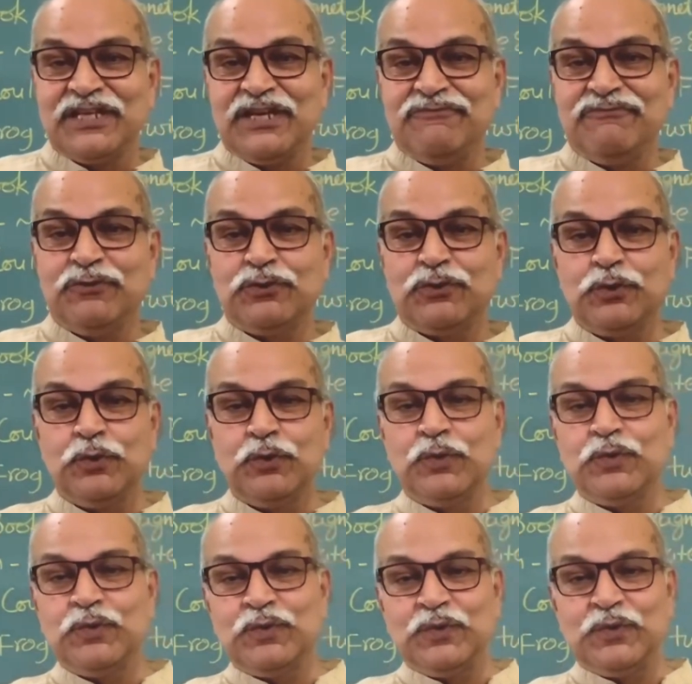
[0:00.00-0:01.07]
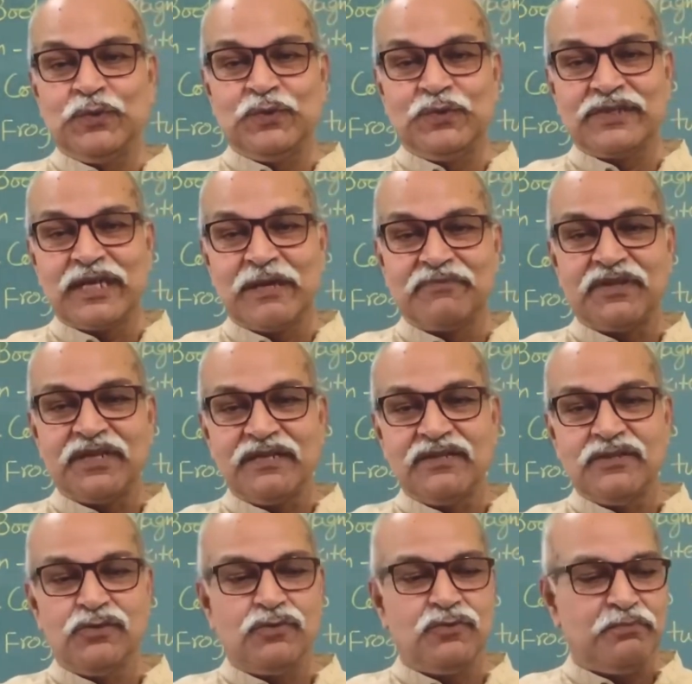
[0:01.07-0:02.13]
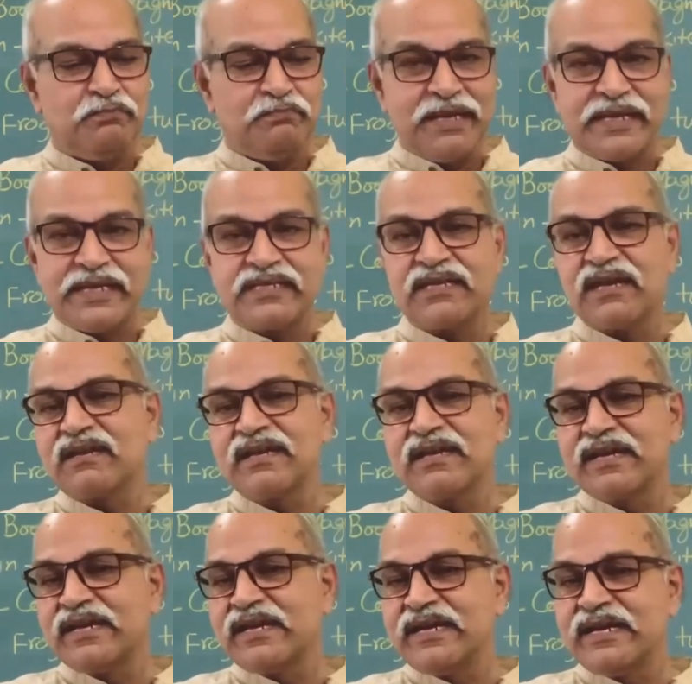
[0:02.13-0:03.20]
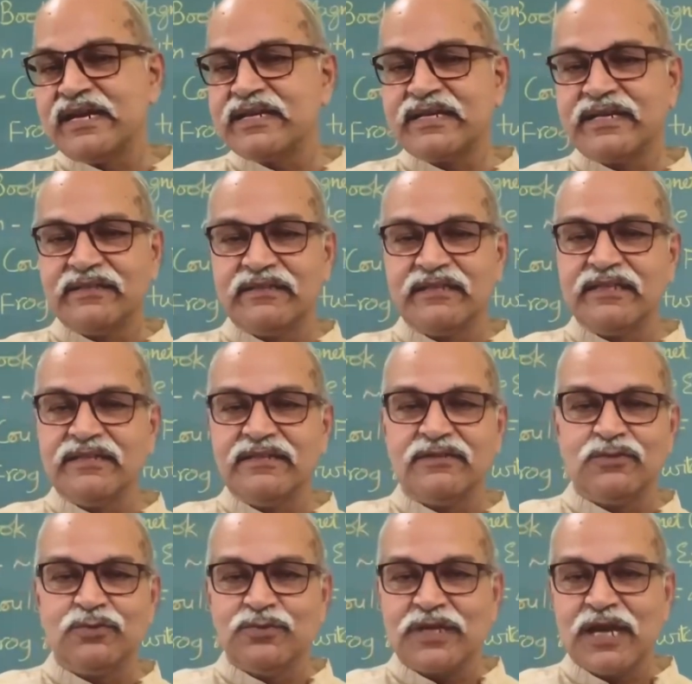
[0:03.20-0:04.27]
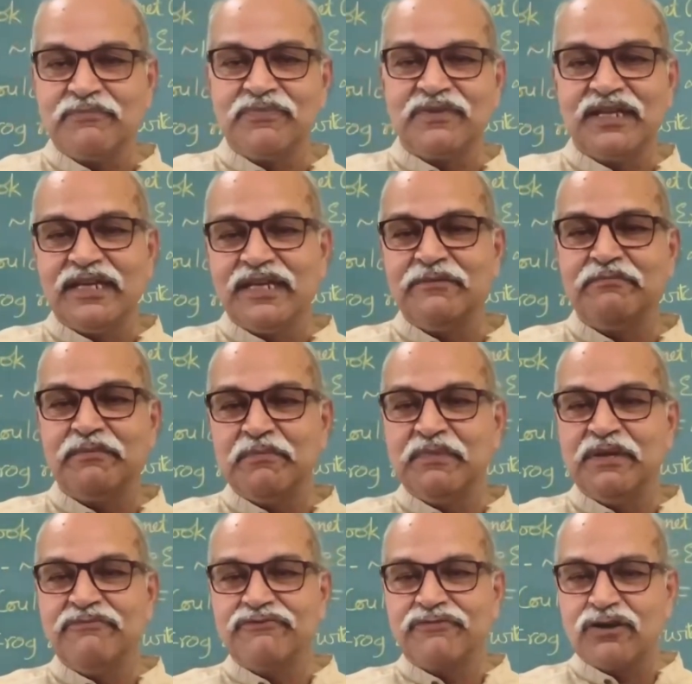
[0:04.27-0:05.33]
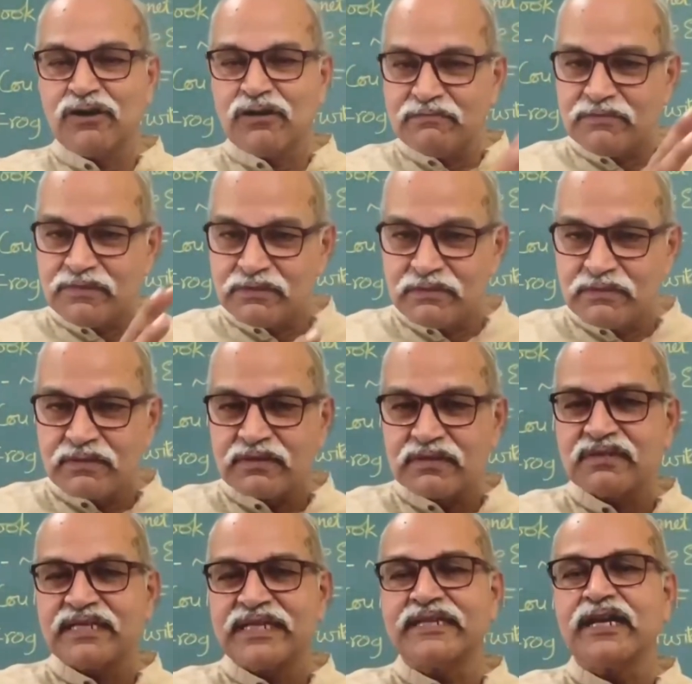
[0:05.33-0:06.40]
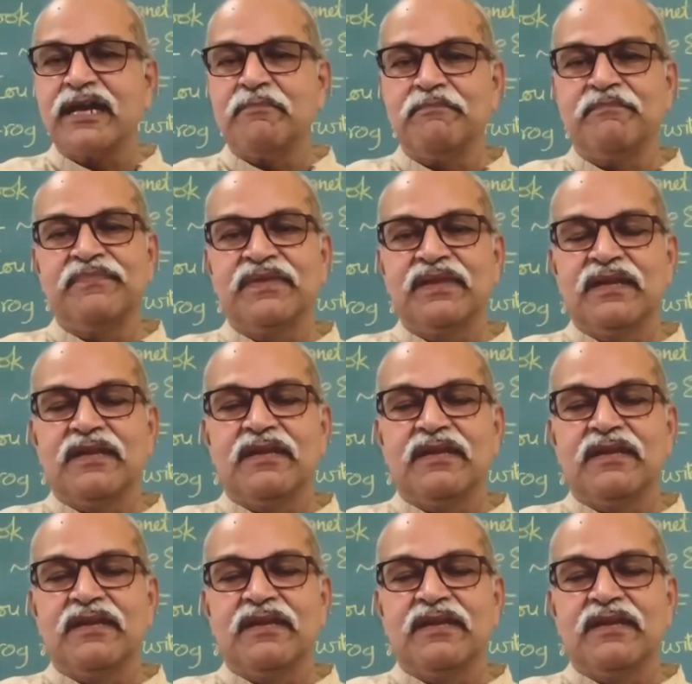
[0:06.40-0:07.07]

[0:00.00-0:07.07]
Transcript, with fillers: If you do something, you make a circuit and then do something, maybe from your setup,